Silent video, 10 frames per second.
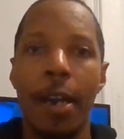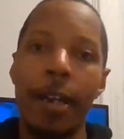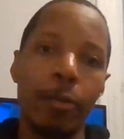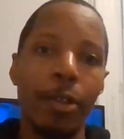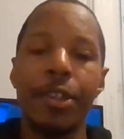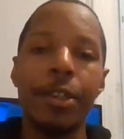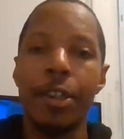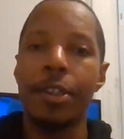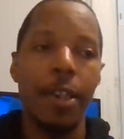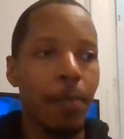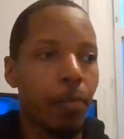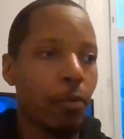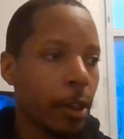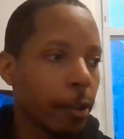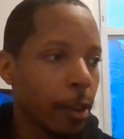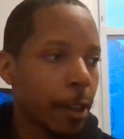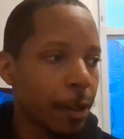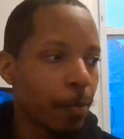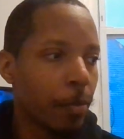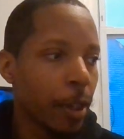I don't want to sit there and say
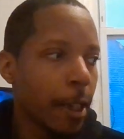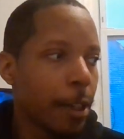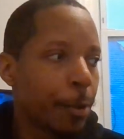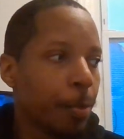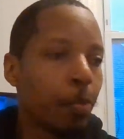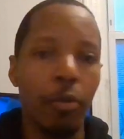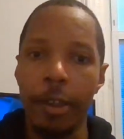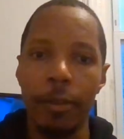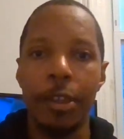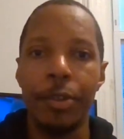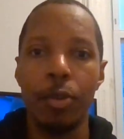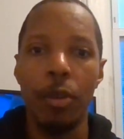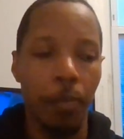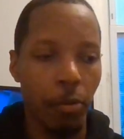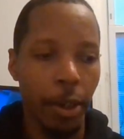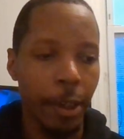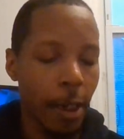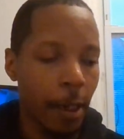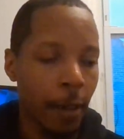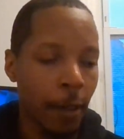pointless, but it's pointless to the
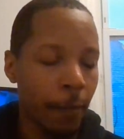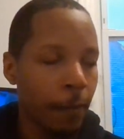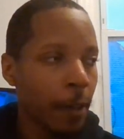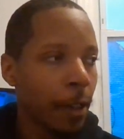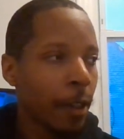point of